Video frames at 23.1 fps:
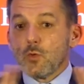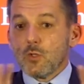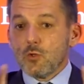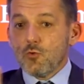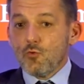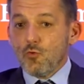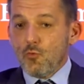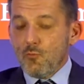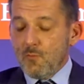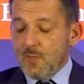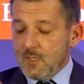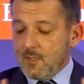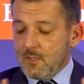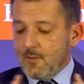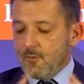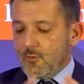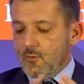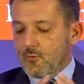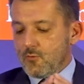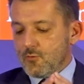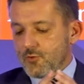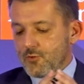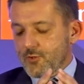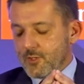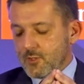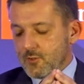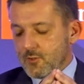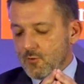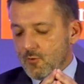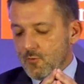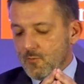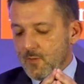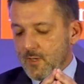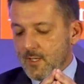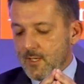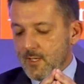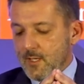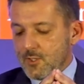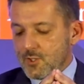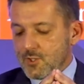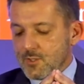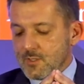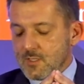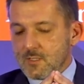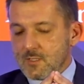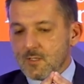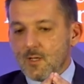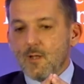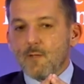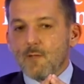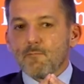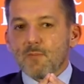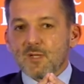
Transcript: We do meet our contractual obligations,